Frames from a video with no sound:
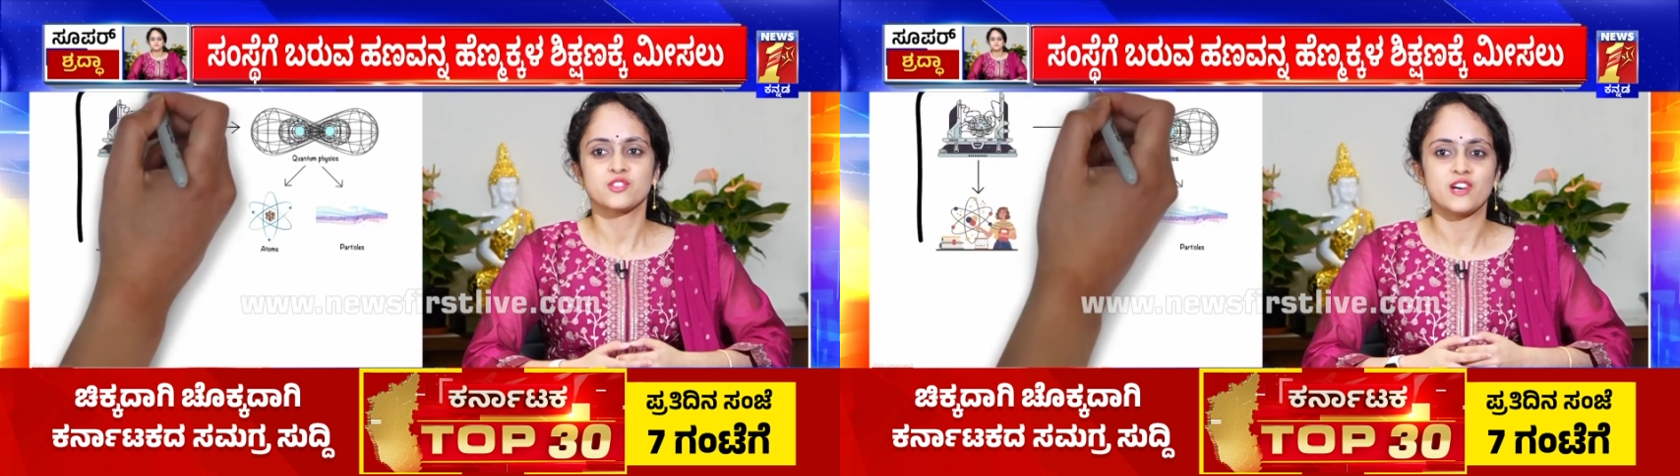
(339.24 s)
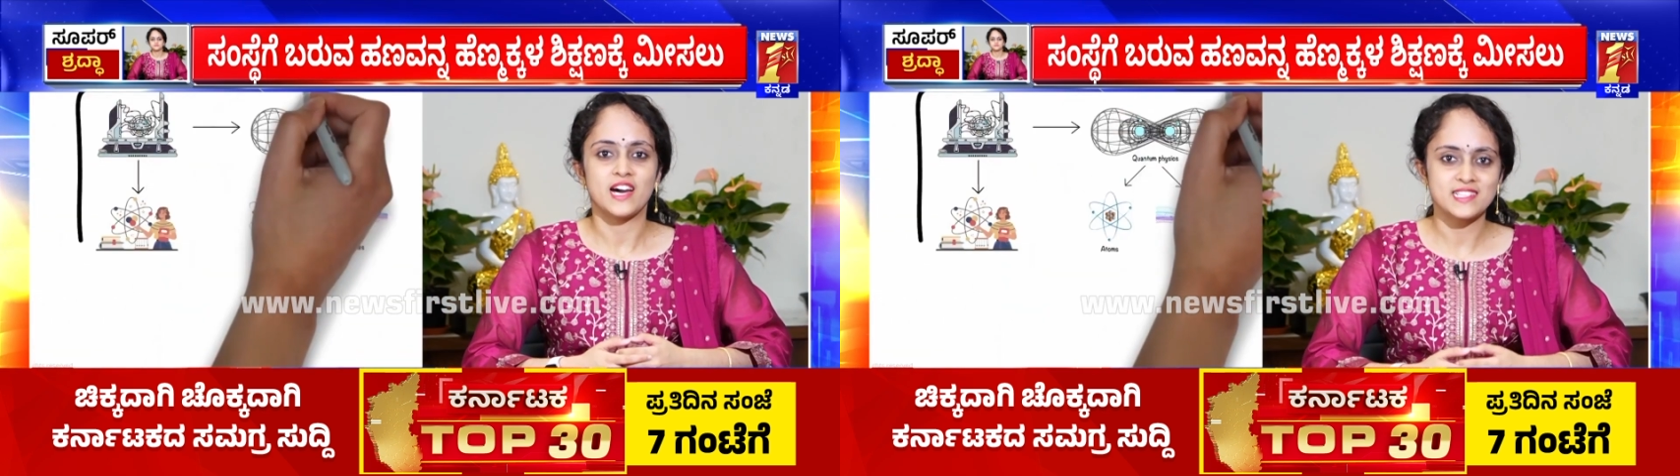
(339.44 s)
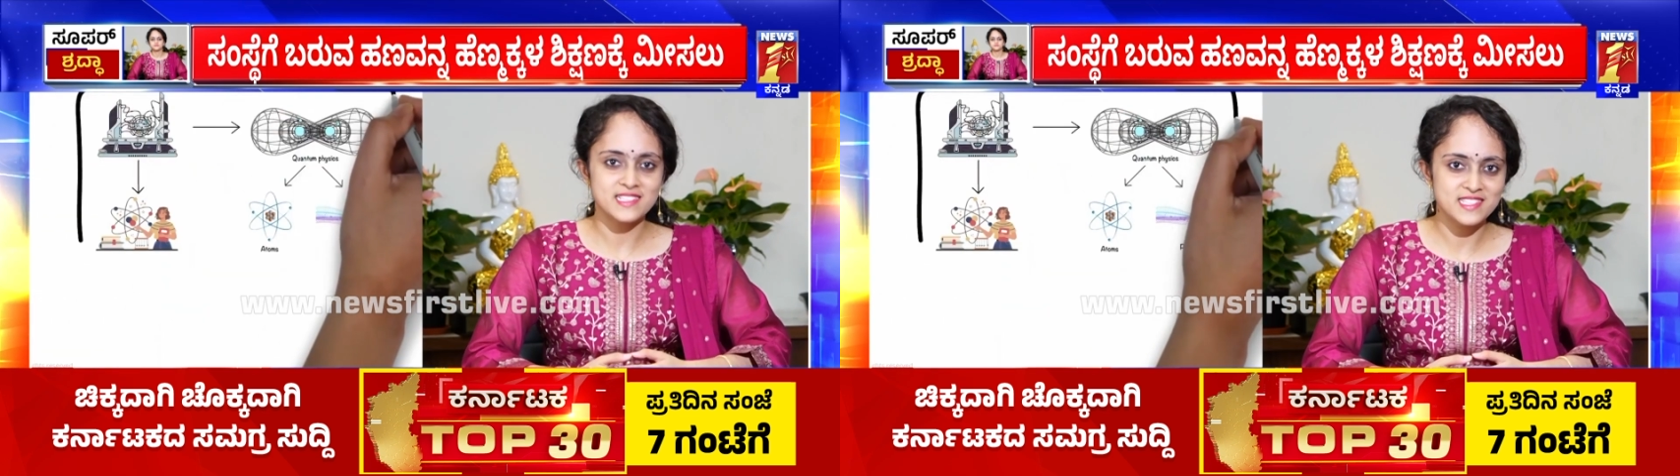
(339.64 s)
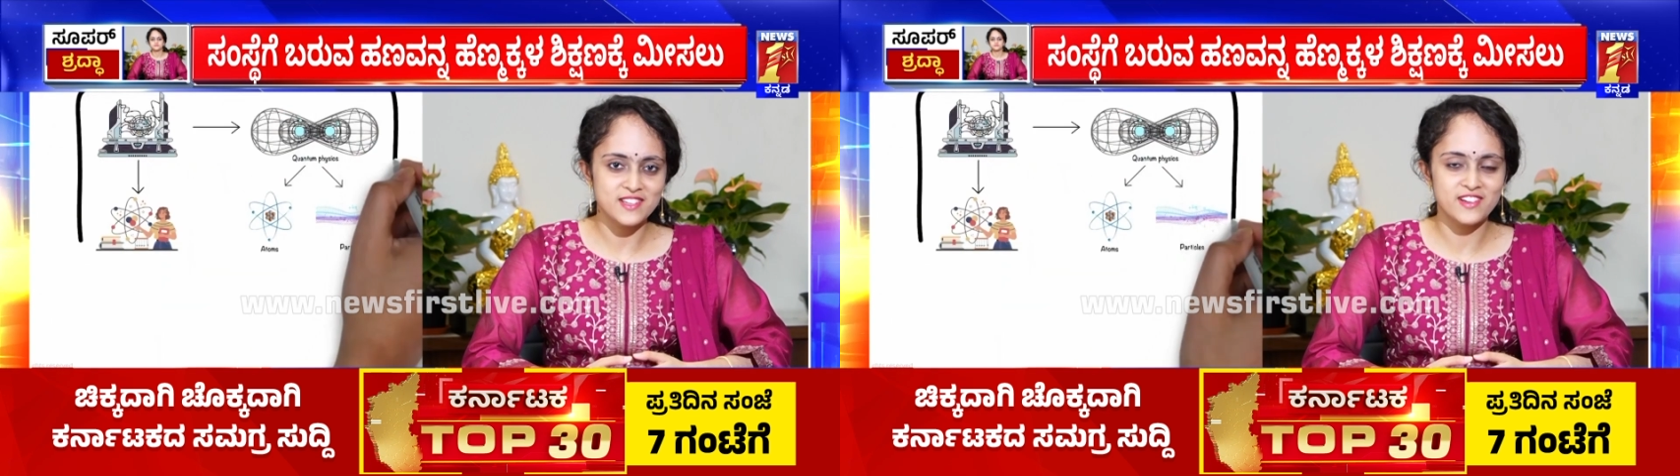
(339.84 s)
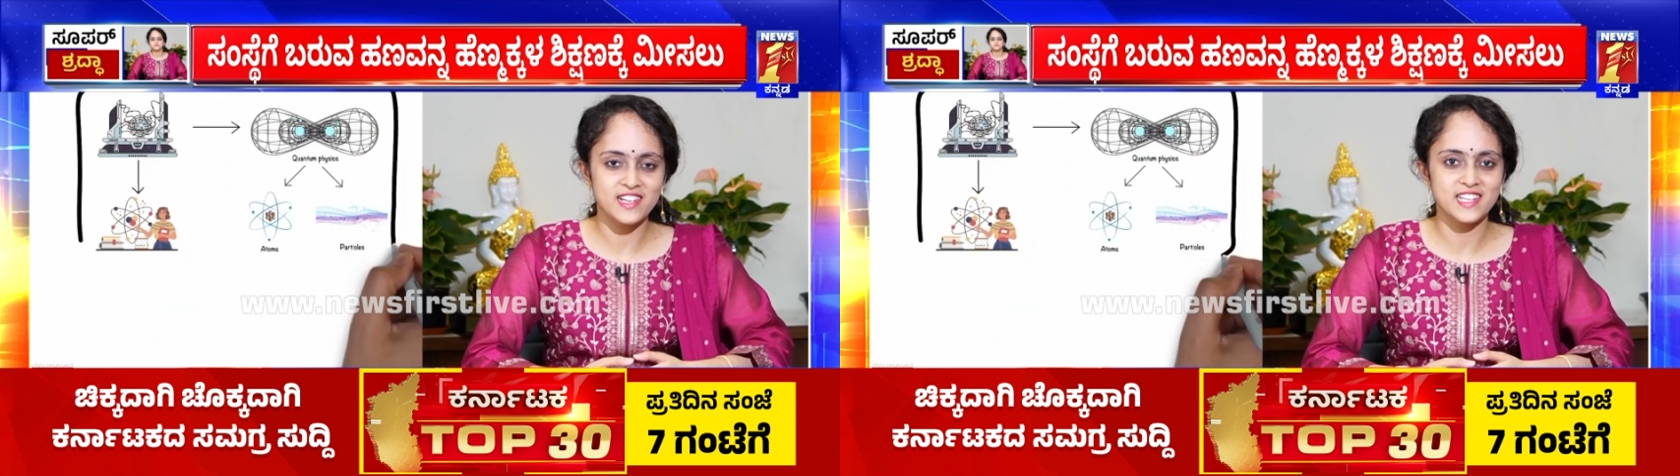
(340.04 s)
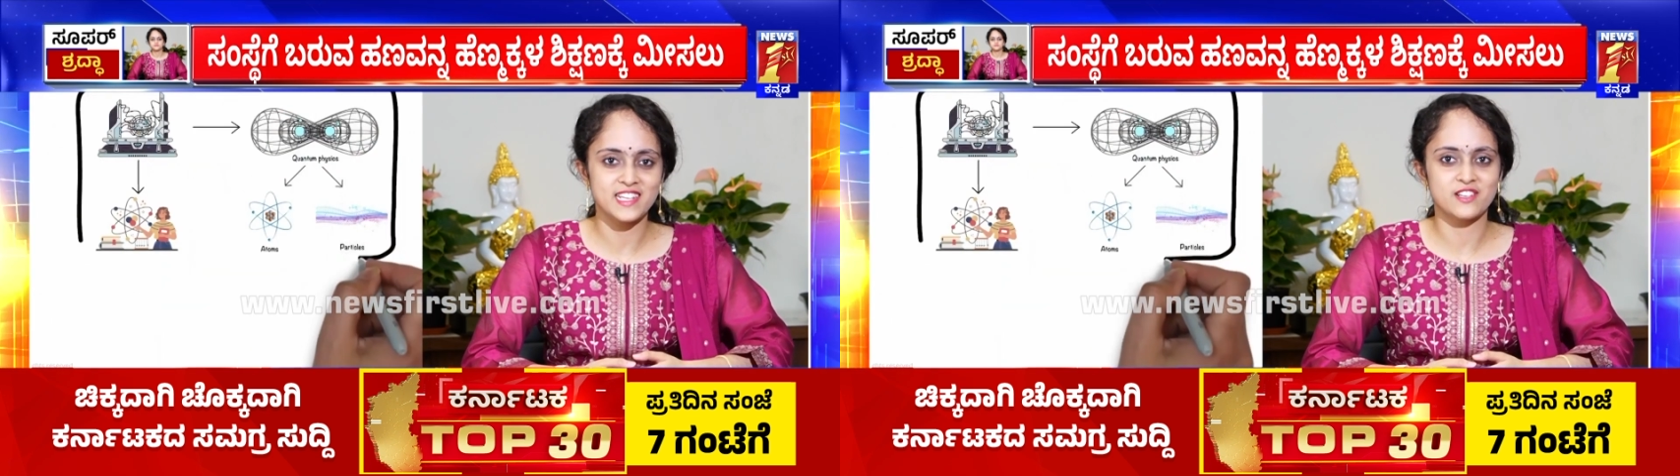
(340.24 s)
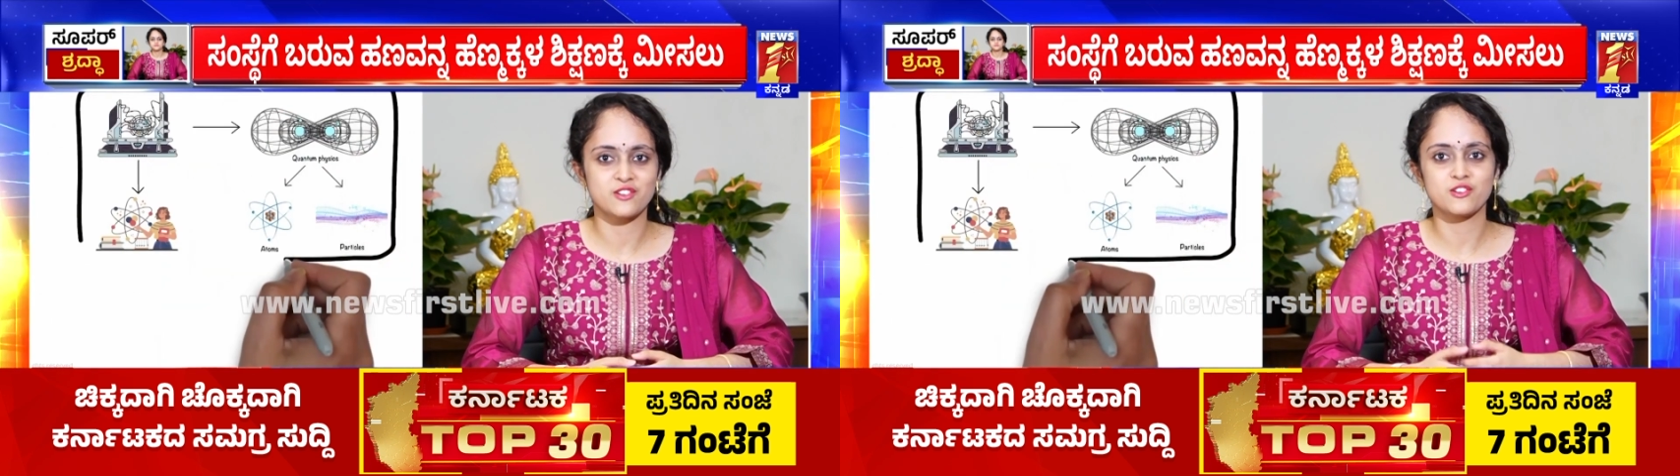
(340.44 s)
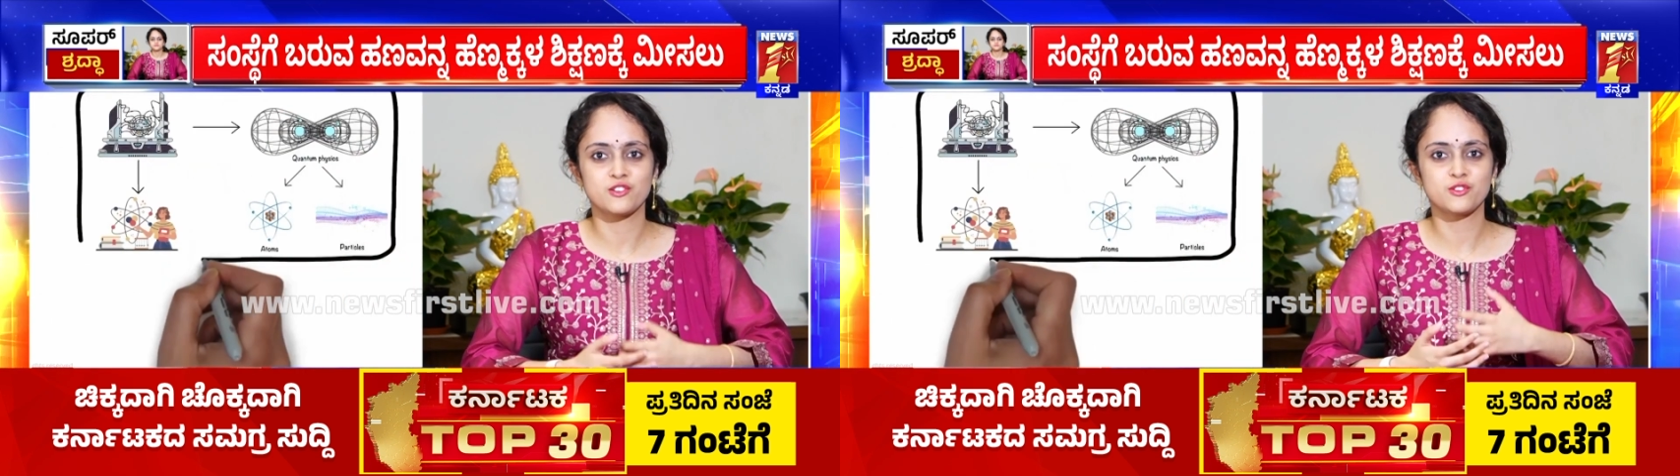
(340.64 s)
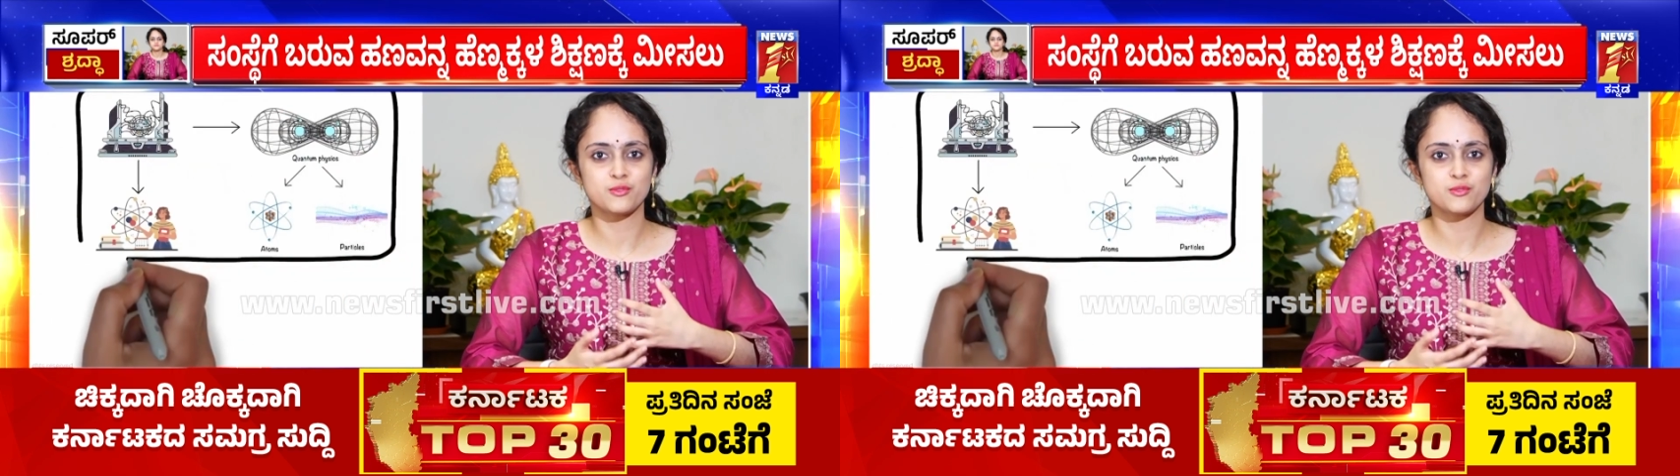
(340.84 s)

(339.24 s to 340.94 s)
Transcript: So as a 17-year-old,